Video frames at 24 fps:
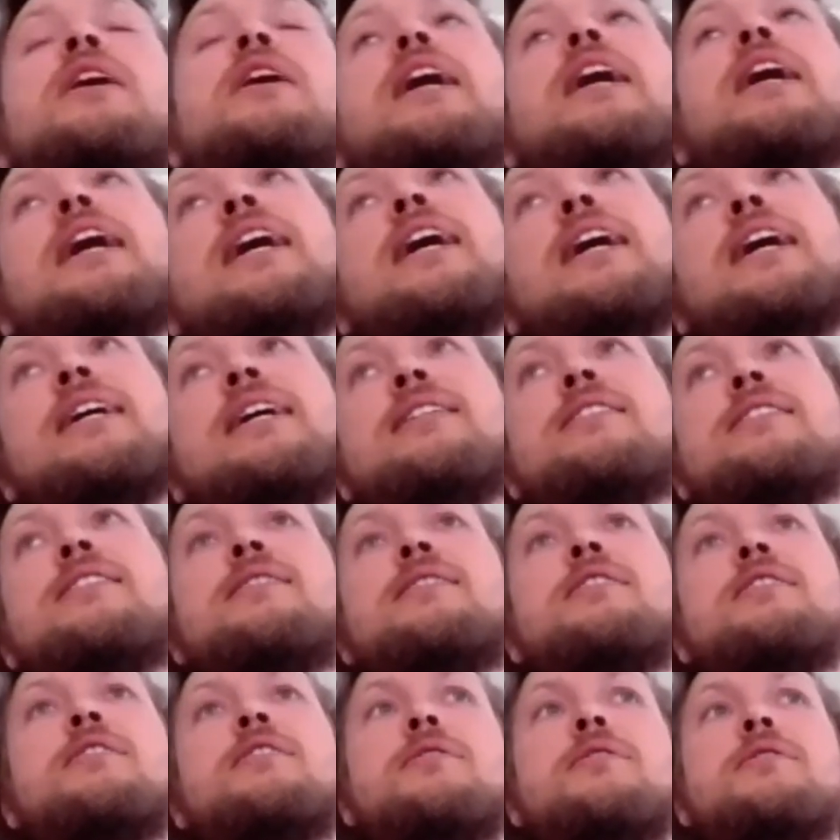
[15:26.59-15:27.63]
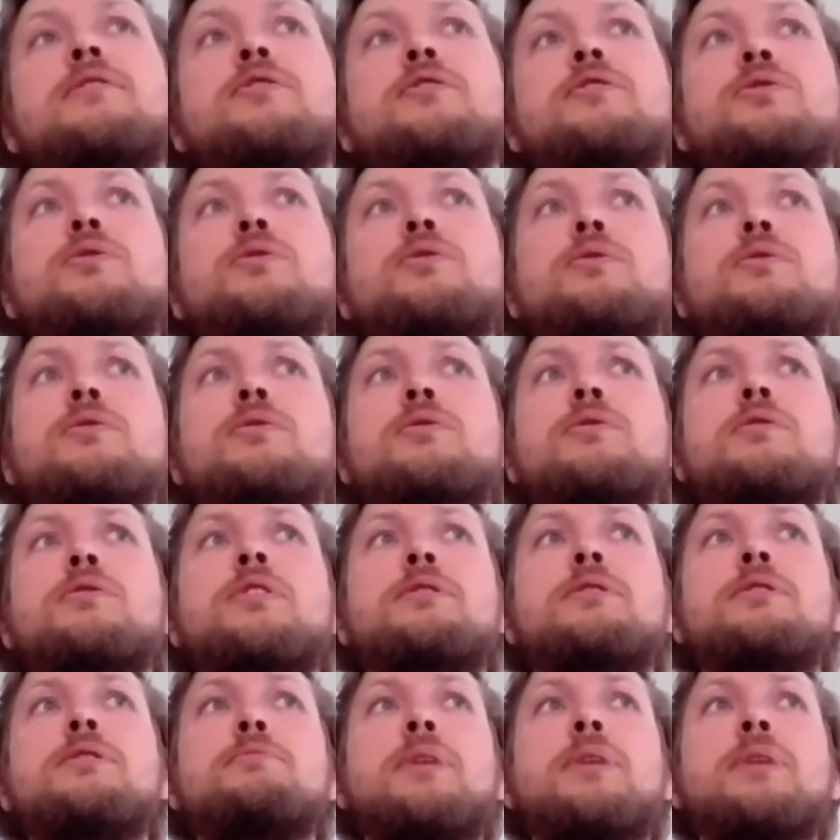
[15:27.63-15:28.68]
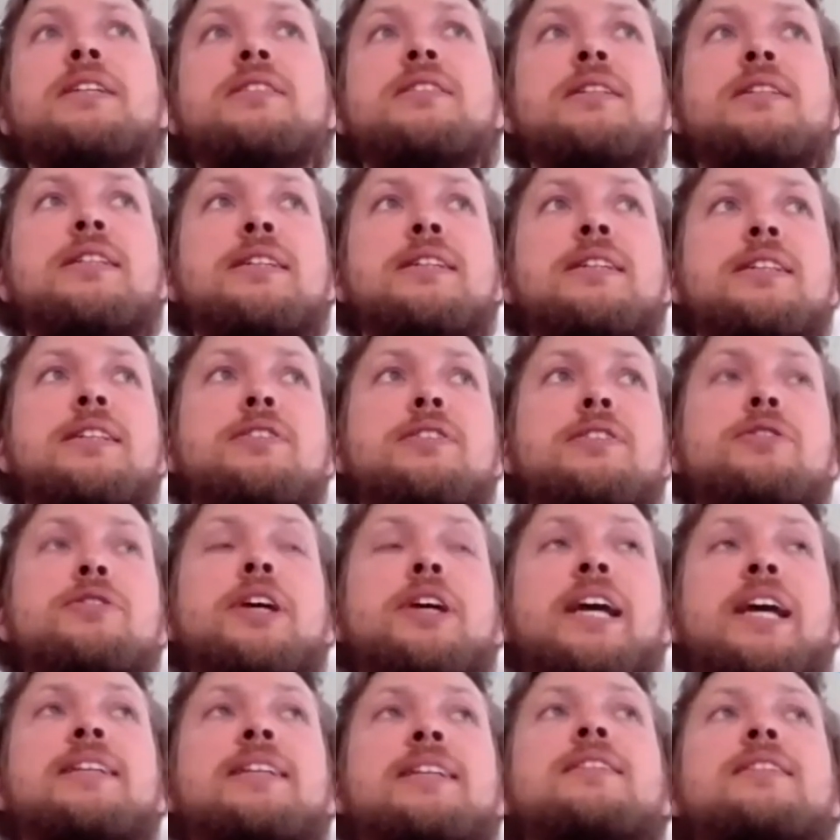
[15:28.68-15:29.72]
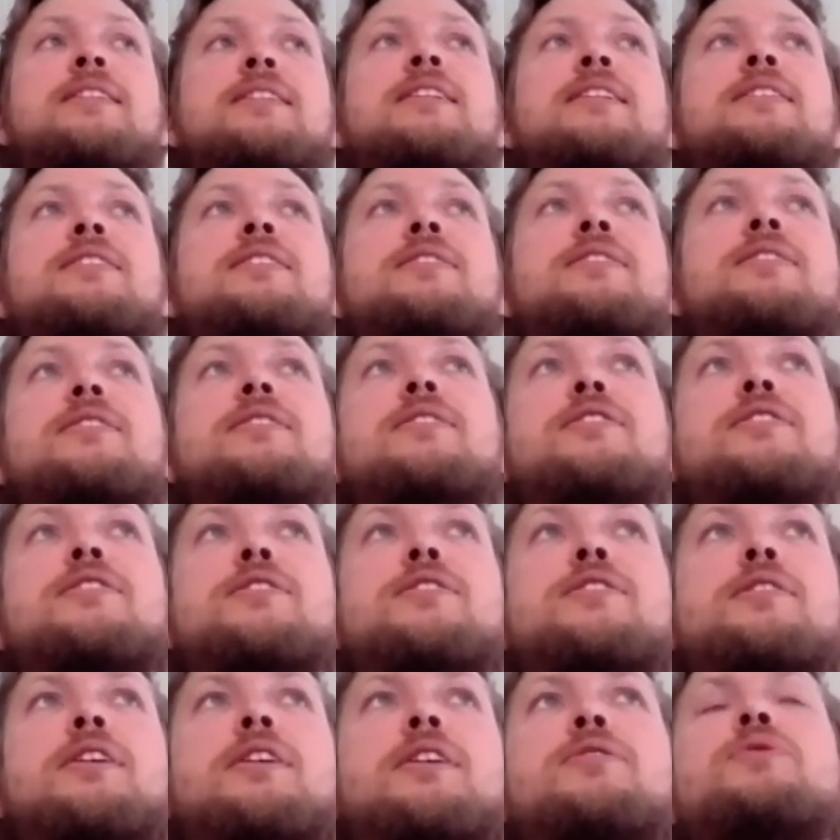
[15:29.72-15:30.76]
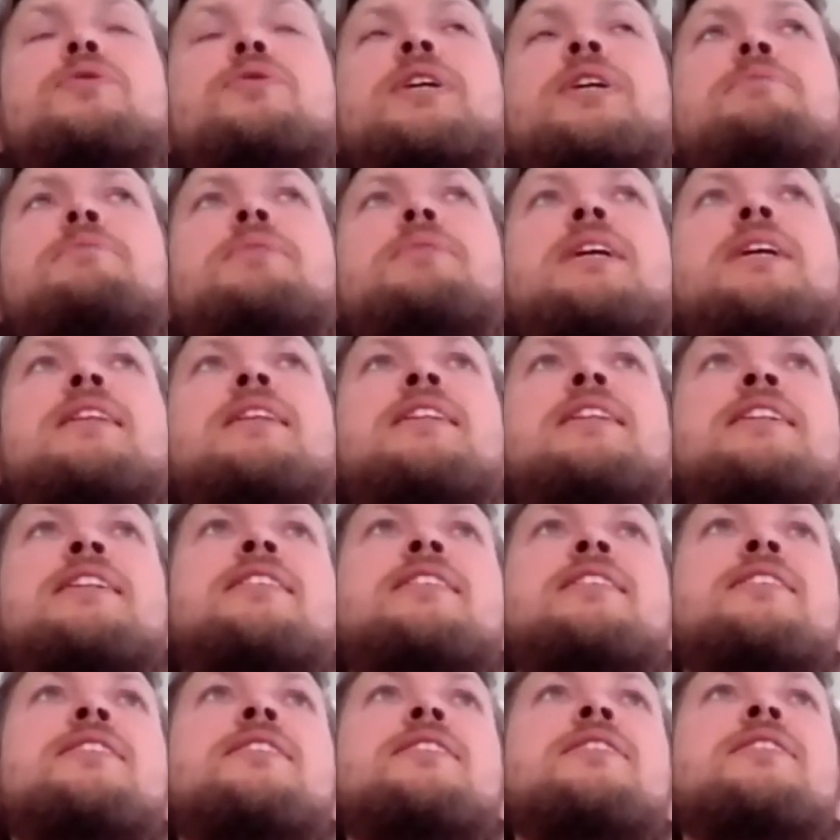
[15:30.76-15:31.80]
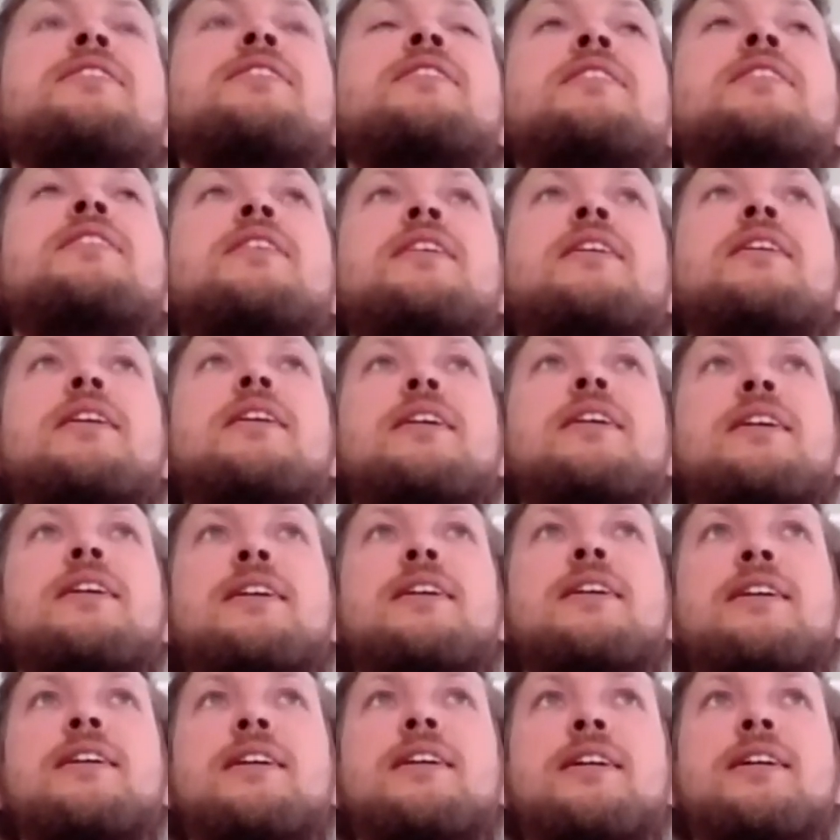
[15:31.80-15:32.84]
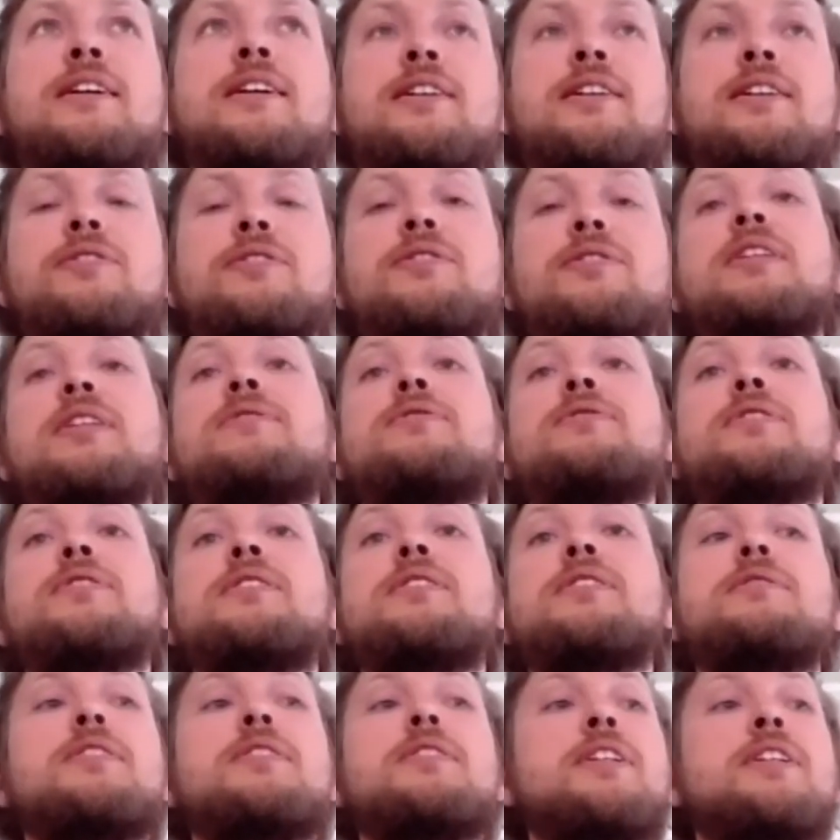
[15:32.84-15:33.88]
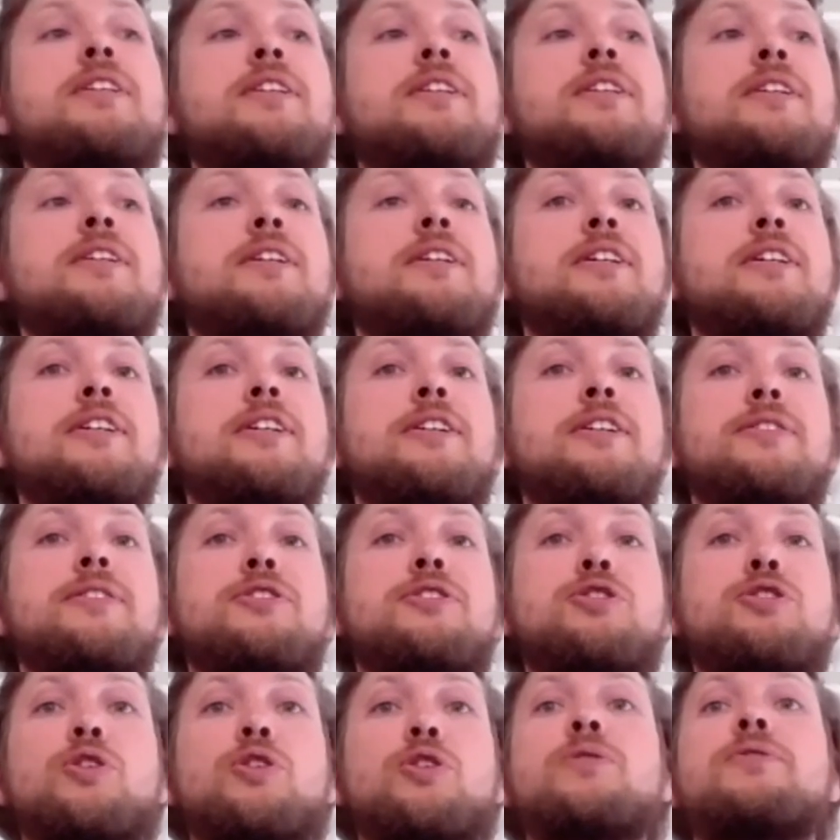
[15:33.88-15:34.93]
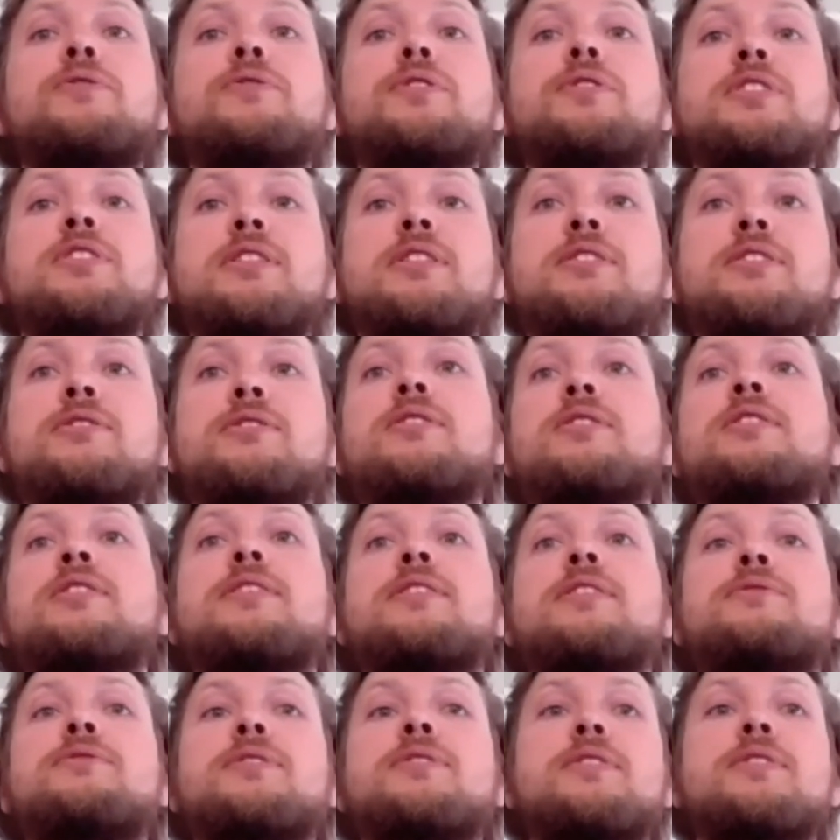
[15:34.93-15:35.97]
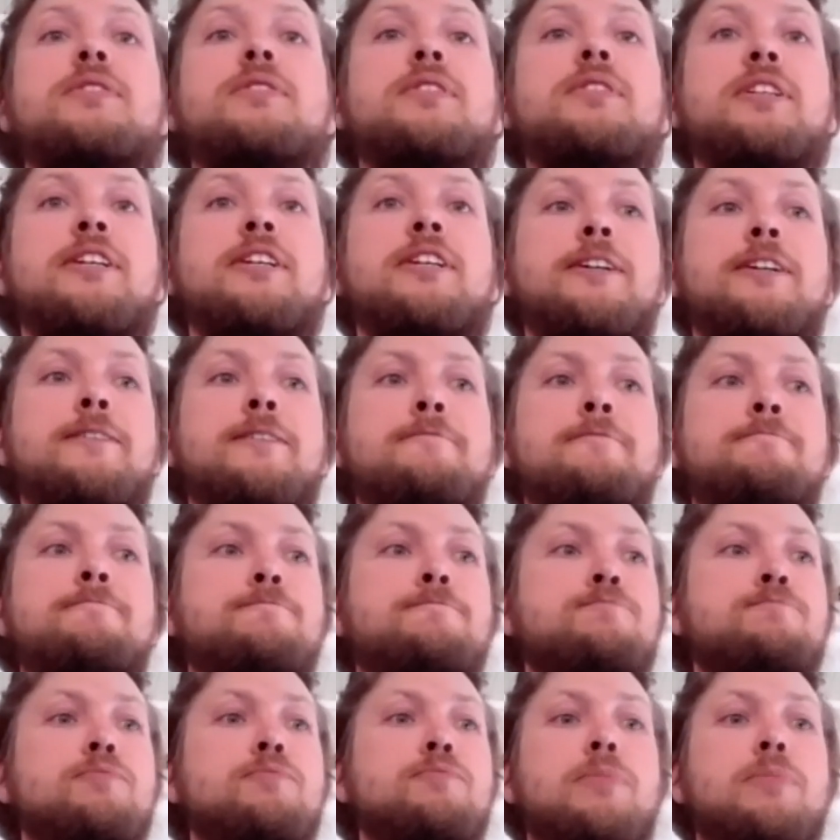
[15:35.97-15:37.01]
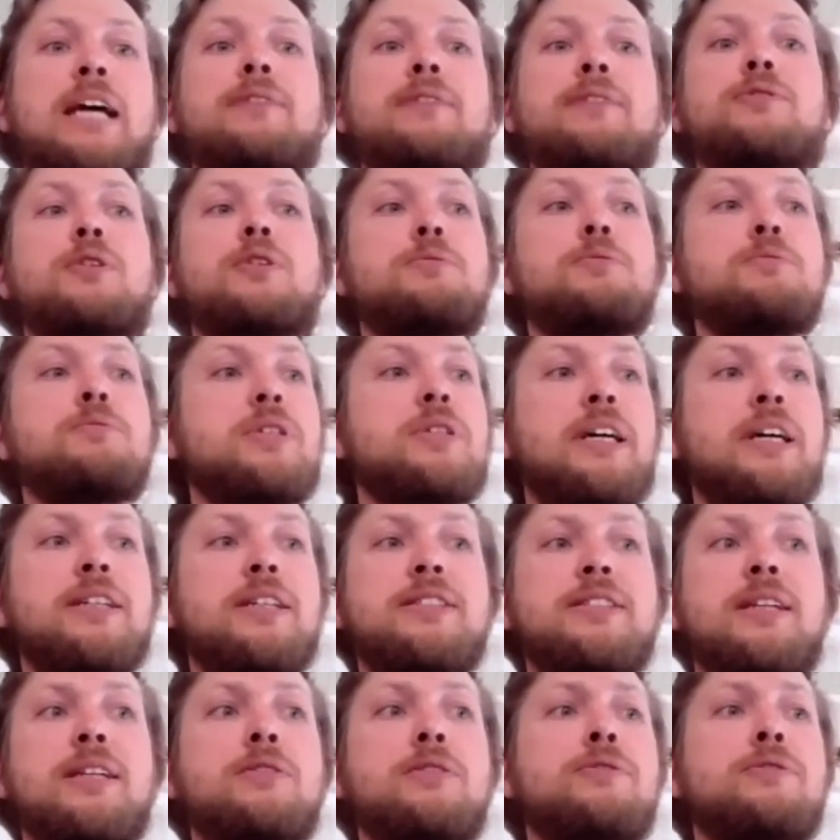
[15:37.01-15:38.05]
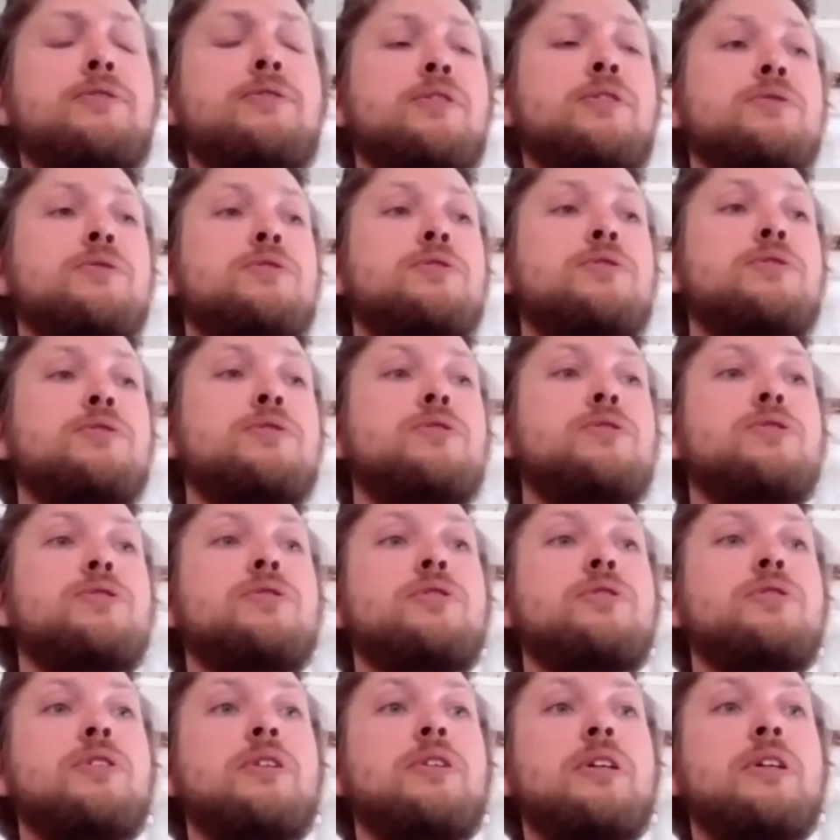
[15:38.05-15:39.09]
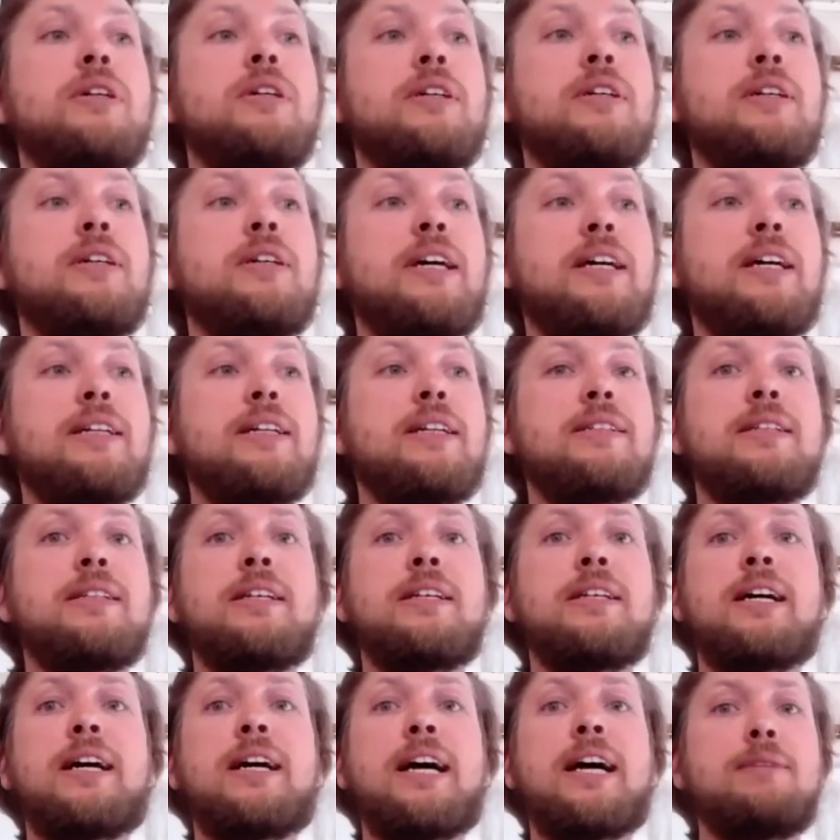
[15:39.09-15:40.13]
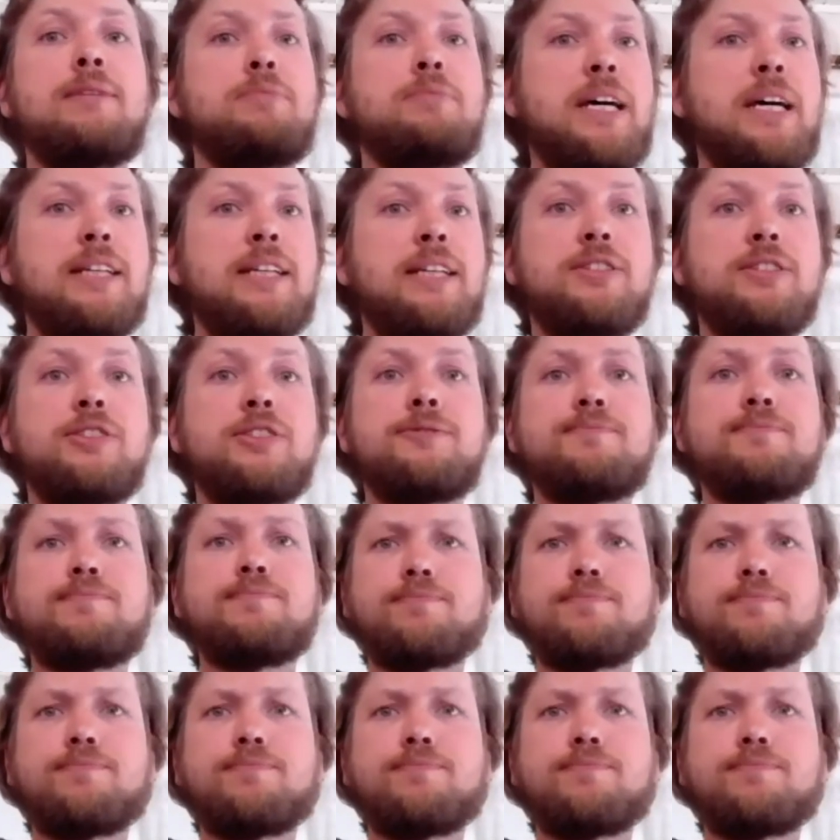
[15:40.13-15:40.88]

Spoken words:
and to basically create it or rebuild it on different surfaces or different platforms like cellular phones and iPads.